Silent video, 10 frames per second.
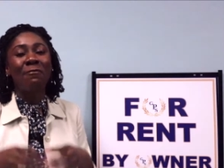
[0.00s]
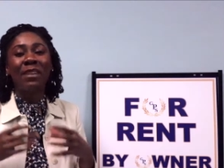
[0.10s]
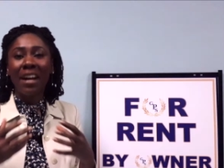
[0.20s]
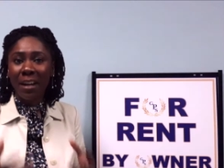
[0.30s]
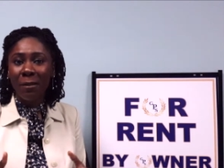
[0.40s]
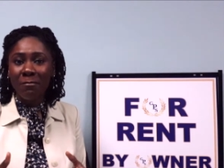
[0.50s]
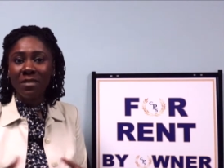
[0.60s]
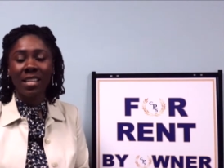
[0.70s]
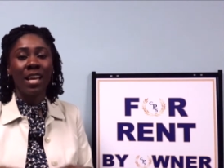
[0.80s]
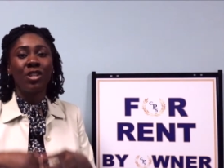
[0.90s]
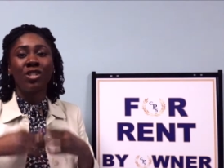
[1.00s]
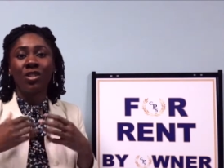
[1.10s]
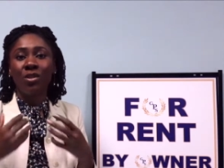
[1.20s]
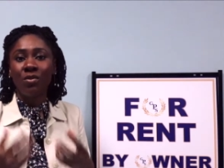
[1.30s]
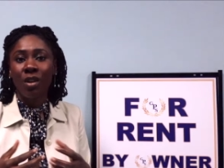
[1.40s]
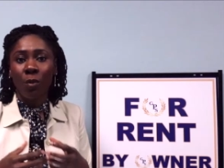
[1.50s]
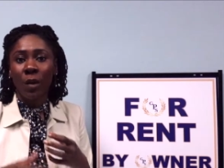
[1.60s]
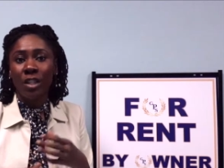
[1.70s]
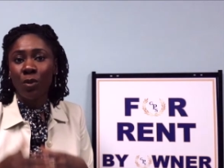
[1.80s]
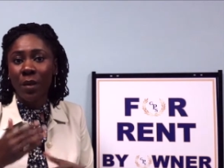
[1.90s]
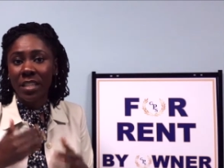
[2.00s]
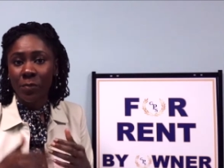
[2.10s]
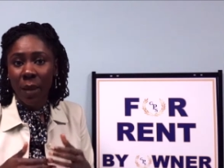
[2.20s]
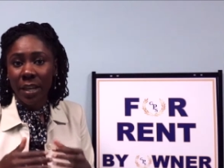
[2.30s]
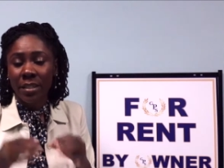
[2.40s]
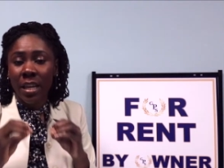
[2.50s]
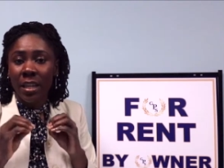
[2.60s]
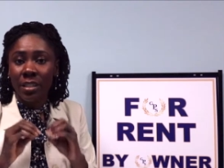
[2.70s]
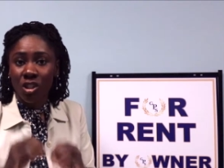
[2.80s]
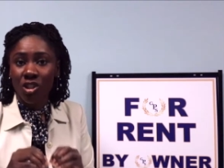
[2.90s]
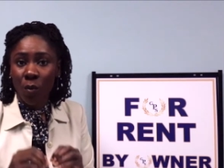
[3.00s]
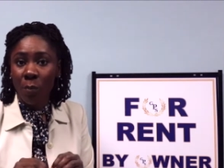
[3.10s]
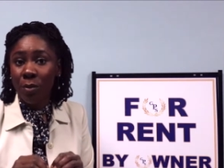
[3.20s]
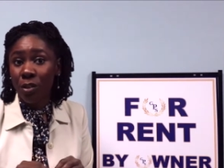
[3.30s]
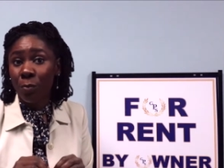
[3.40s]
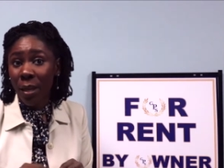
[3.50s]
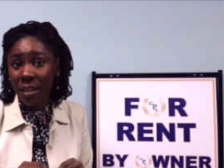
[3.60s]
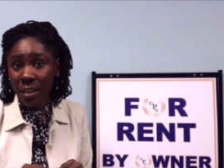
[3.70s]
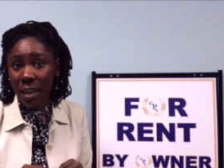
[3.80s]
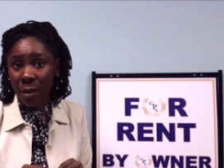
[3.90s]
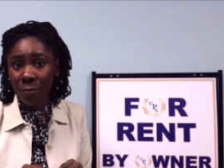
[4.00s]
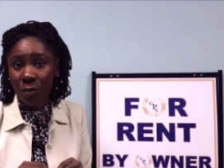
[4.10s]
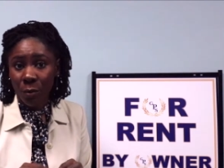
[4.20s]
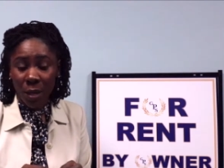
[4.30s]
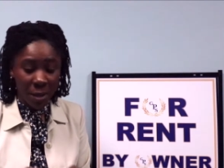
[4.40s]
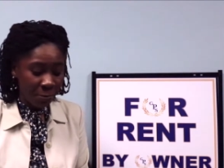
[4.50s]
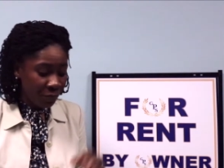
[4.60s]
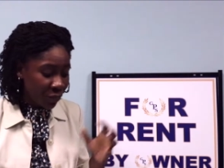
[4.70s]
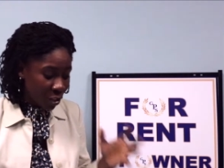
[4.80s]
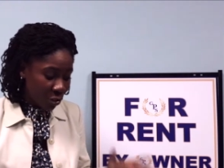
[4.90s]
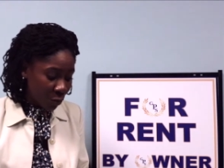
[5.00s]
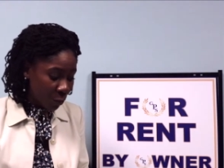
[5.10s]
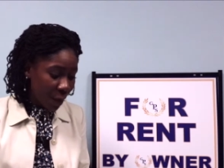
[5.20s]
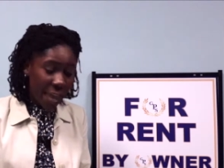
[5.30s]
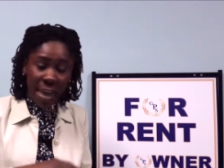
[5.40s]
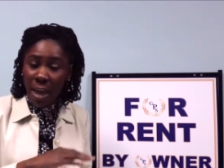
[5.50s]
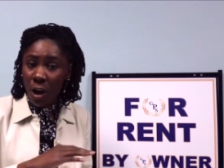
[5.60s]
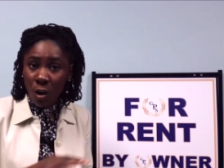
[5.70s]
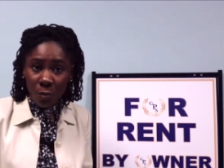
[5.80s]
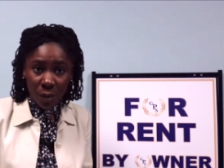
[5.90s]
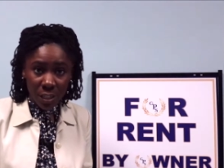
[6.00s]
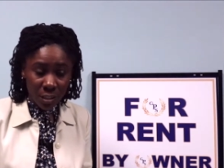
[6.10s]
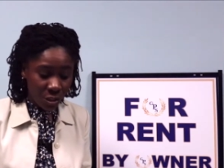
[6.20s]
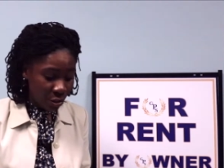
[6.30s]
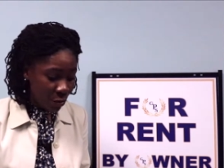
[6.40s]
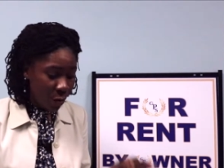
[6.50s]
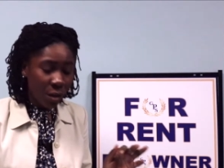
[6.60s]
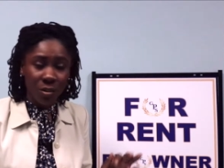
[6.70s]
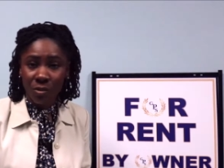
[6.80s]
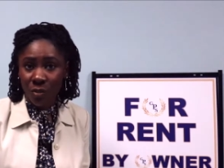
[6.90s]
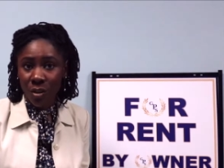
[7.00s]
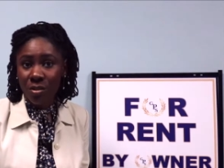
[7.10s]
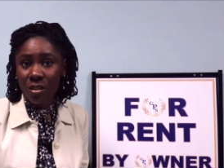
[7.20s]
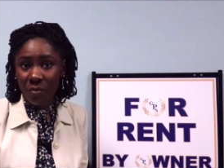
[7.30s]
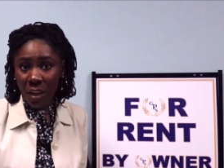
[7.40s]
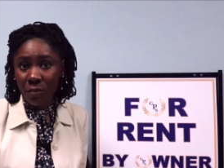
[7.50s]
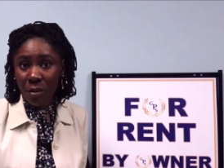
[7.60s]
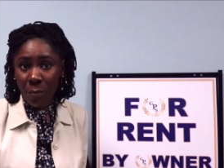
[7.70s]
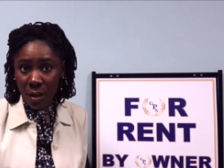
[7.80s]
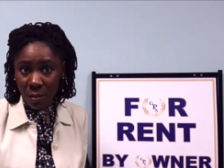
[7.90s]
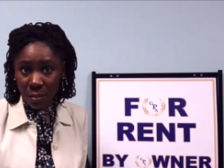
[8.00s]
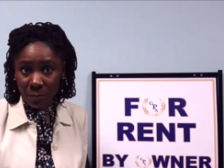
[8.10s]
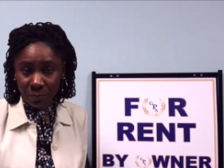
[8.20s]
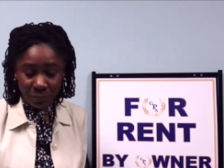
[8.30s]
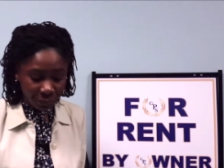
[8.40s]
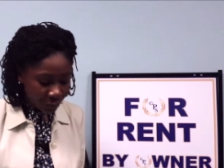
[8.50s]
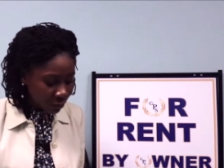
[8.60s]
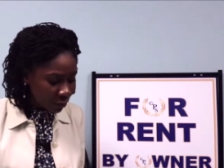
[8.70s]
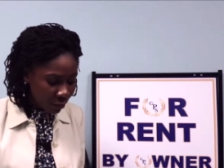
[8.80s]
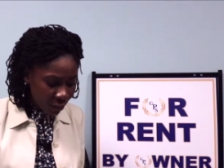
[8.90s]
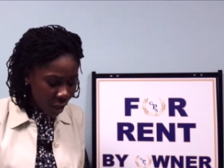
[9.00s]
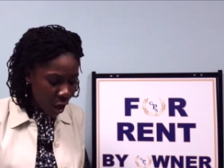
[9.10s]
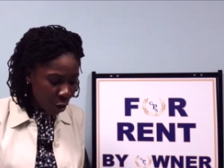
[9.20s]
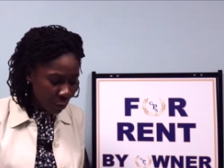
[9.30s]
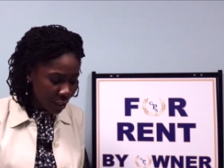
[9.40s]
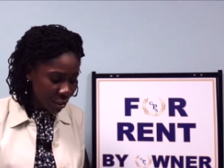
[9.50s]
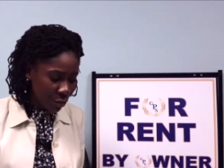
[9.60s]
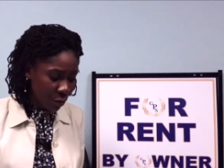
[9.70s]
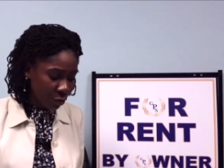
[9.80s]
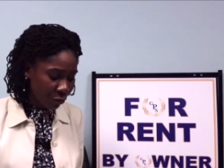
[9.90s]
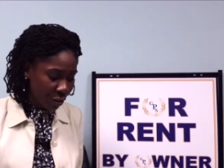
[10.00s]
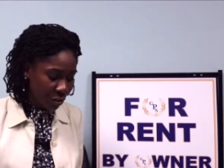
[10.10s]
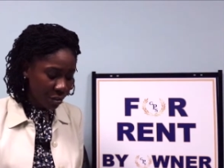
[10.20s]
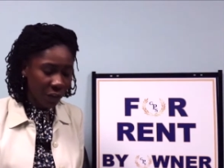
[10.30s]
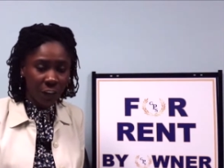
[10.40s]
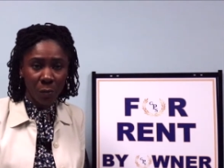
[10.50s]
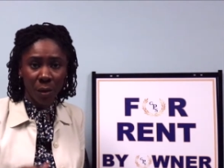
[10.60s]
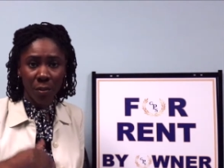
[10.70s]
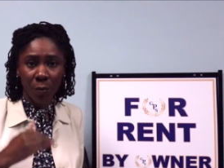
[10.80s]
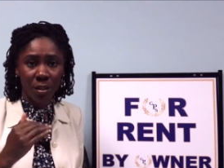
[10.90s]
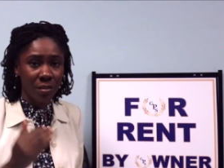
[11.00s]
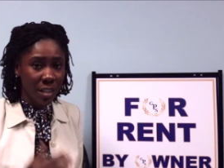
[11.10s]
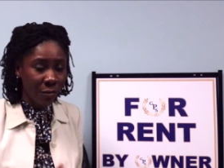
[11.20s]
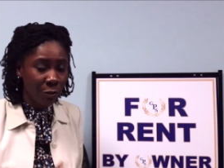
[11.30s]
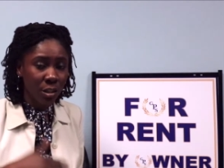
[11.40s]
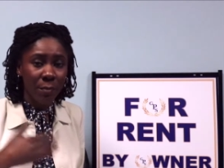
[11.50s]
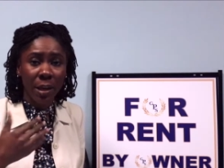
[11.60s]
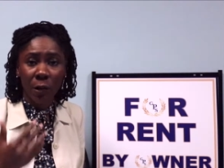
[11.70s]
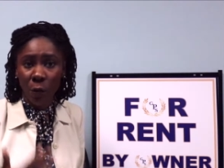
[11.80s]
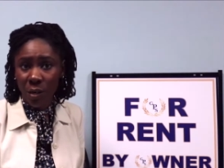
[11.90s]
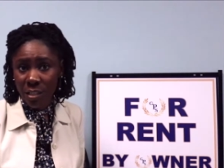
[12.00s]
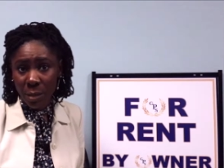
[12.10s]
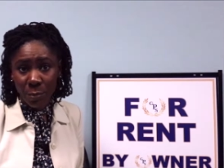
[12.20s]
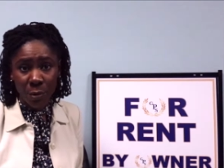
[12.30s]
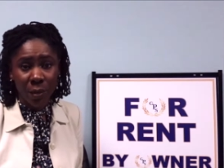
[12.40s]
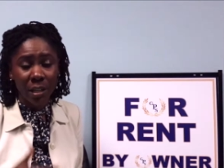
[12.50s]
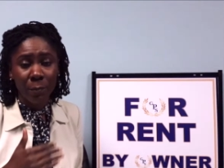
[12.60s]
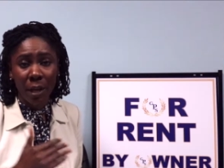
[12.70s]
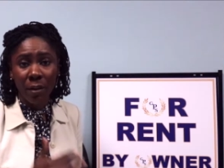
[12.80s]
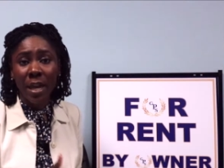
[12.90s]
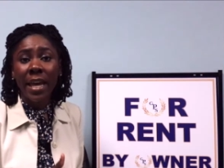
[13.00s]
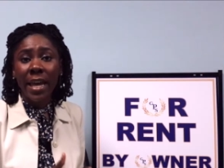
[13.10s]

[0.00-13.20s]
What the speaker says: comes, so you know what to expect to show up in your bank account. Okay, so all rent is due on the first of every month. All rent is due on the first of every month, whether it's that full amount or it's that prorated amount.